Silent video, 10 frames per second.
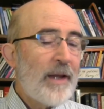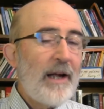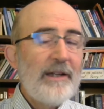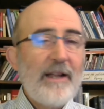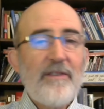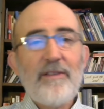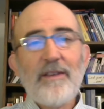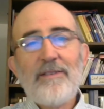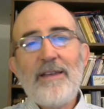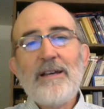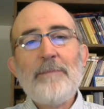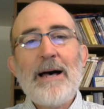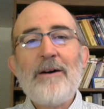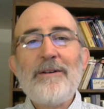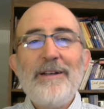Let's sing
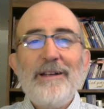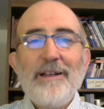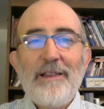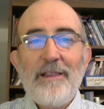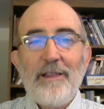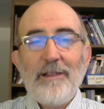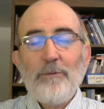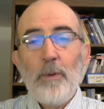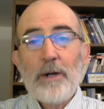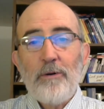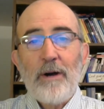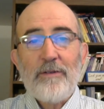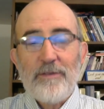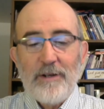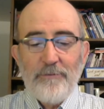about what
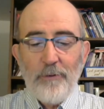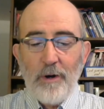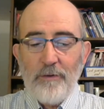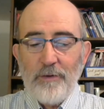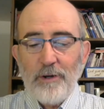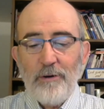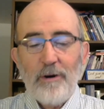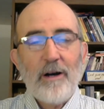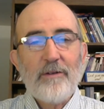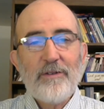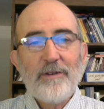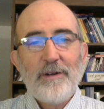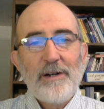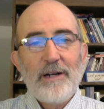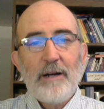Christ did for us on the cross
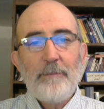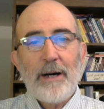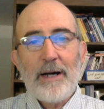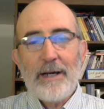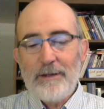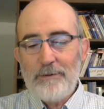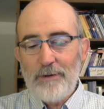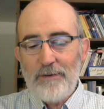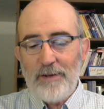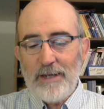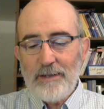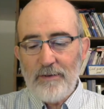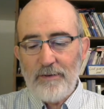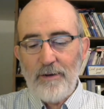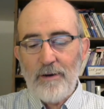by singing the
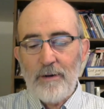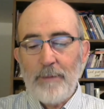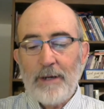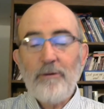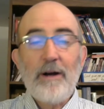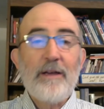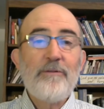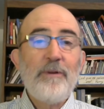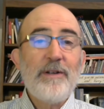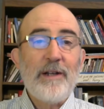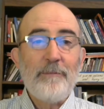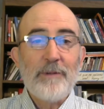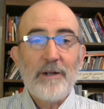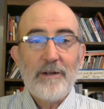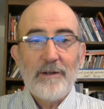song, "By Christ Redeemed,
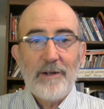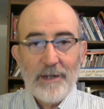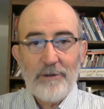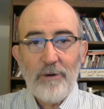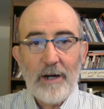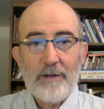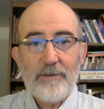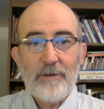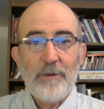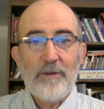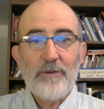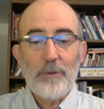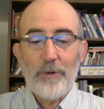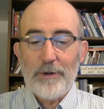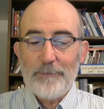in Christ Restored."